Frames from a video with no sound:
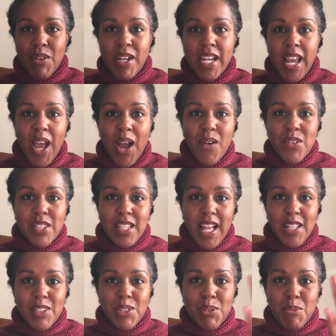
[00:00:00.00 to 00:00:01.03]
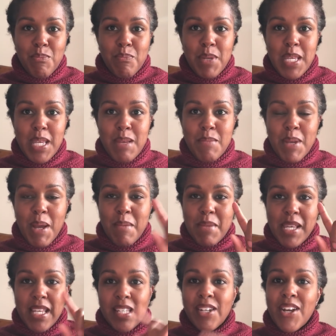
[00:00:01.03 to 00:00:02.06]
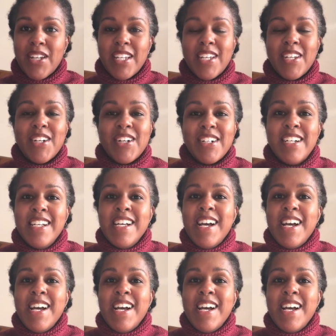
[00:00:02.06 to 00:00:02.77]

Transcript: right now and that little beam coming in on here.